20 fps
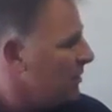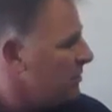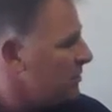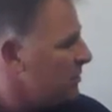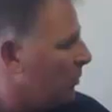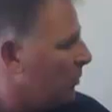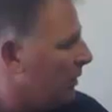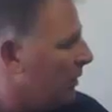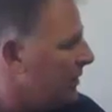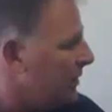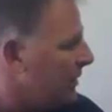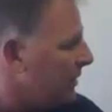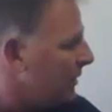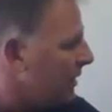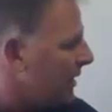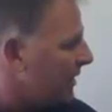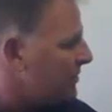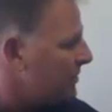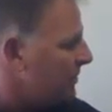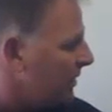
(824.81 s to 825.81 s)
to win the
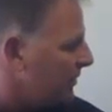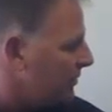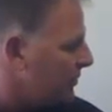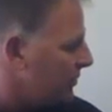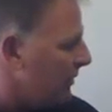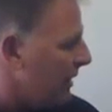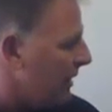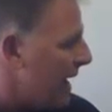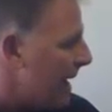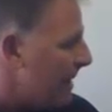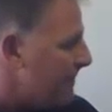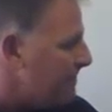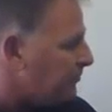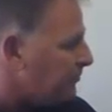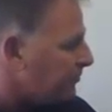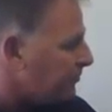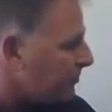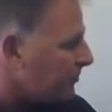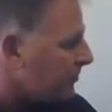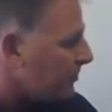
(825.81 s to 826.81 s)
election that you're at.
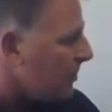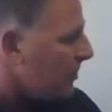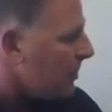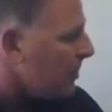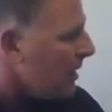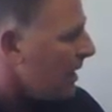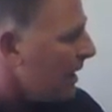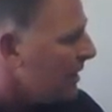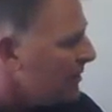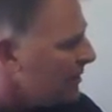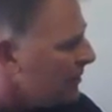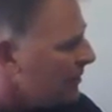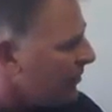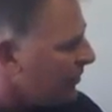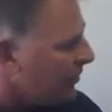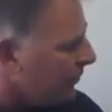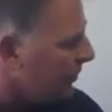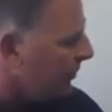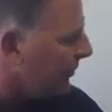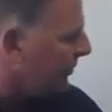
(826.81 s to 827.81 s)
And then the
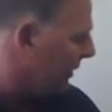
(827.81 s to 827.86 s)
third